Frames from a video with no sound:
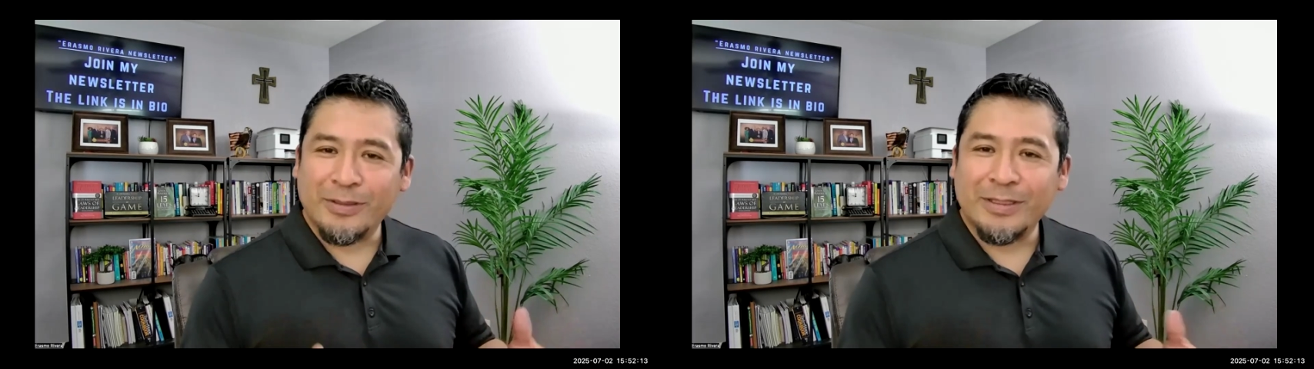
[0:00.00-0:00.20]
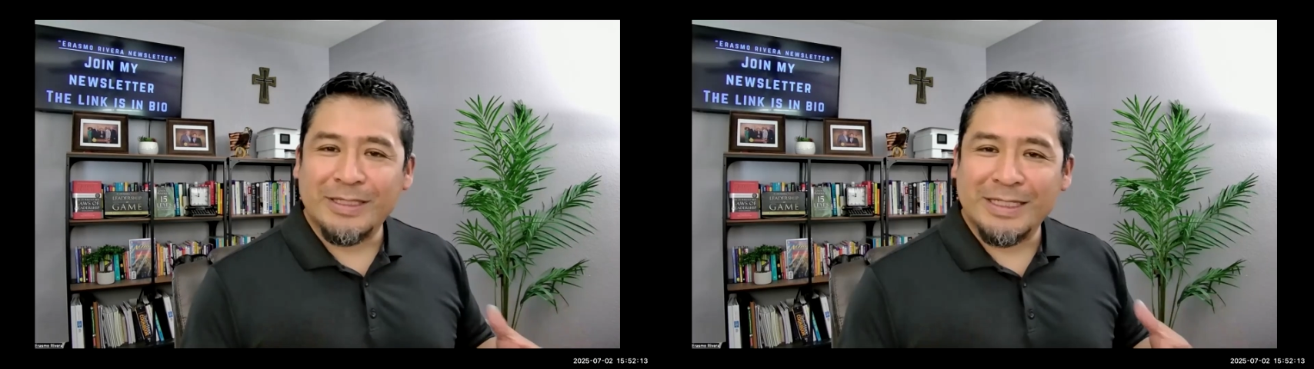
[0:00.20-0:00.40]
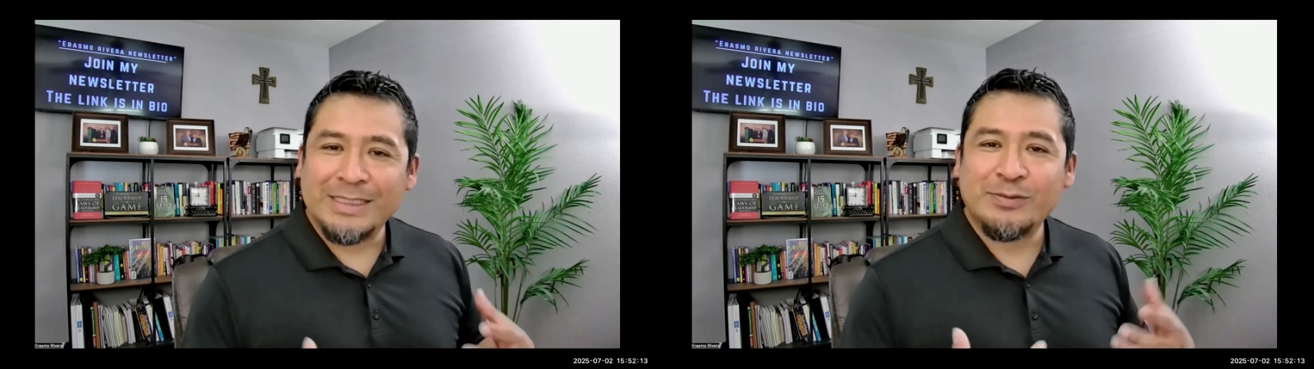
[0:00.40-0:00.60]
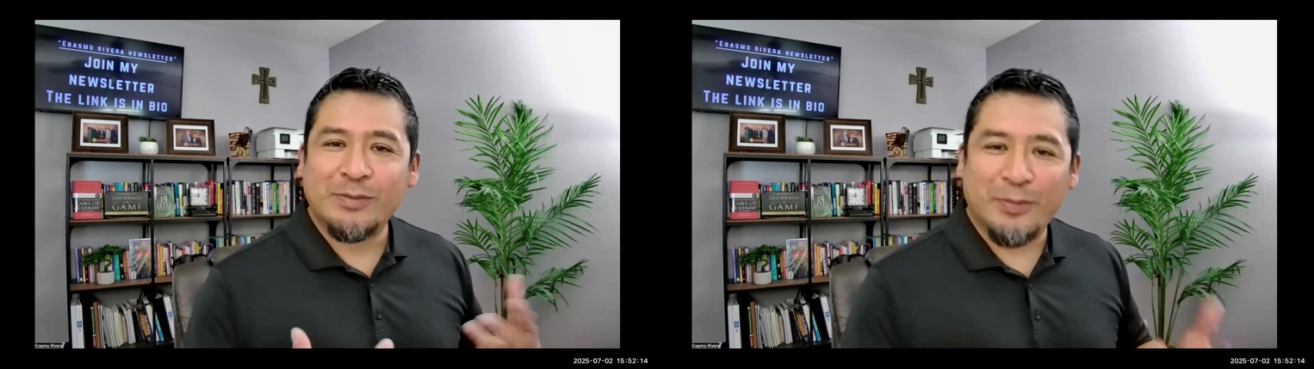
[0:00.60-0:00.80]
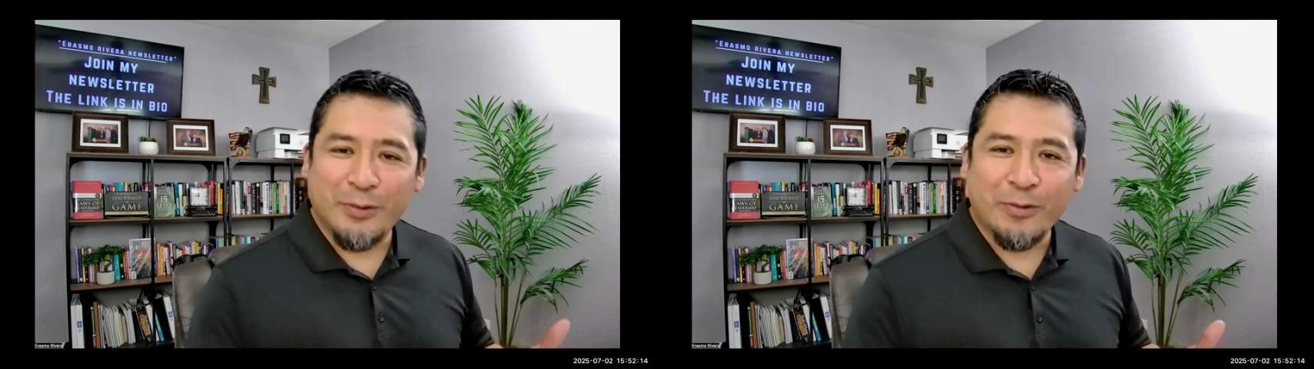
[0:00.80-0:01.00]
the DISC
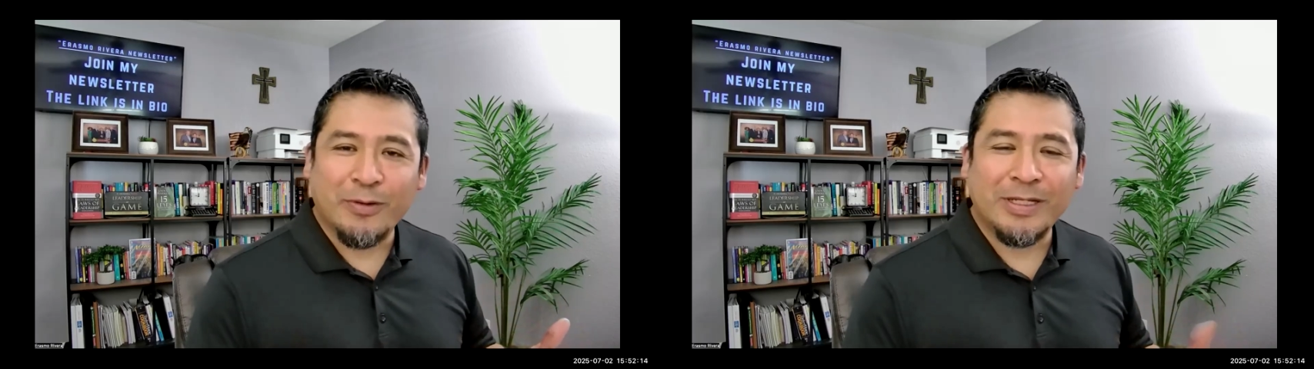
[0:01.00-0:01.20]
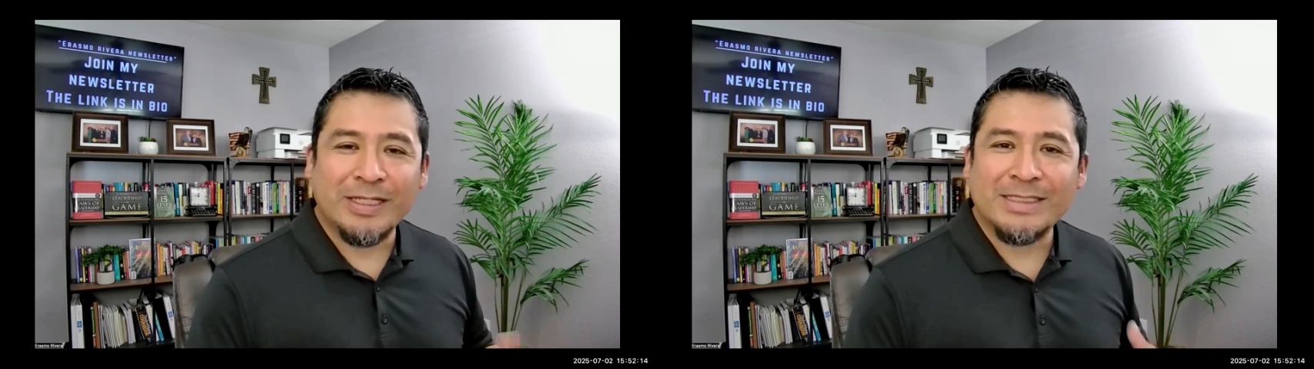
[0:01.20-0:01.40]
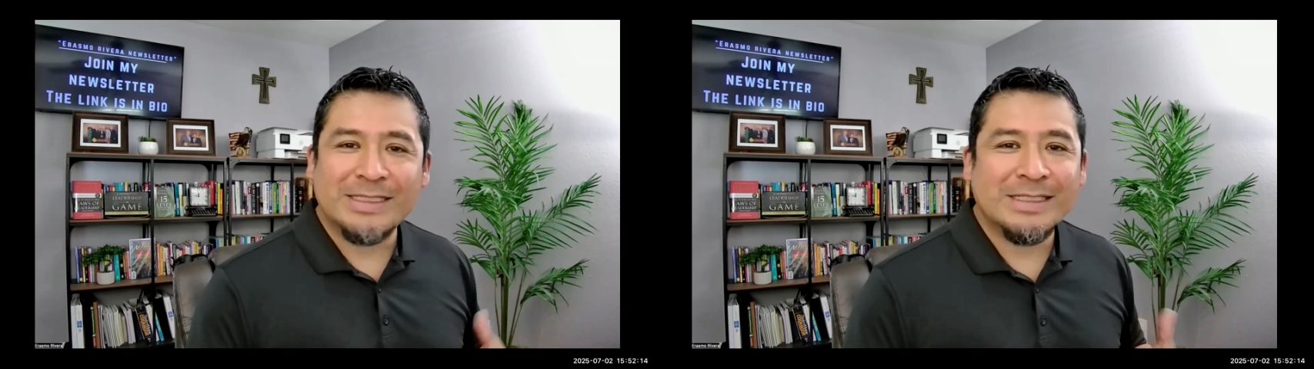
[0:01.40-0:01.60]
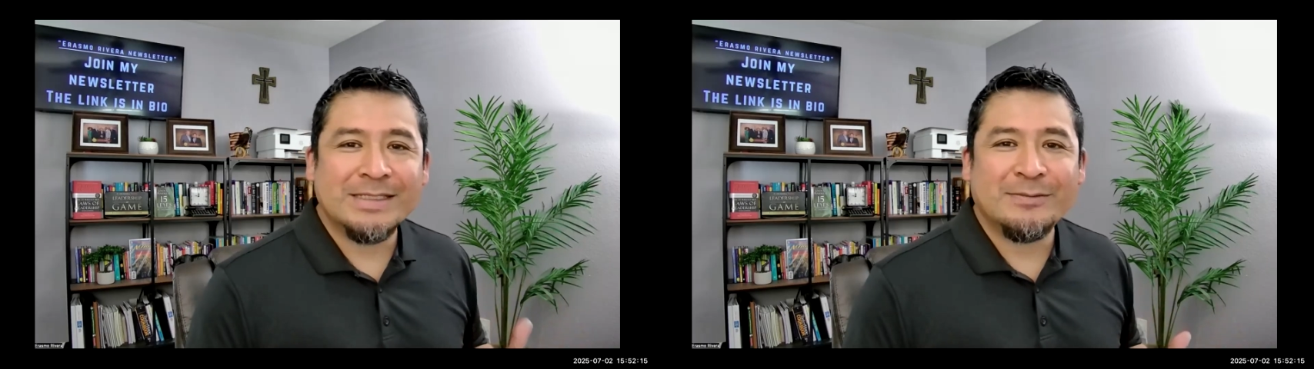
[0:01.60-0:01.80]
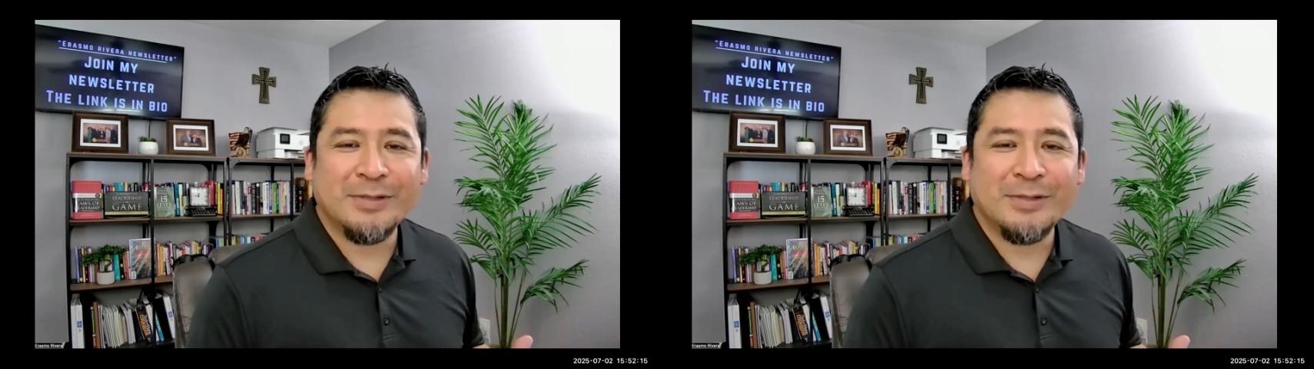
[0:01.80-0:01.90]
report doesn't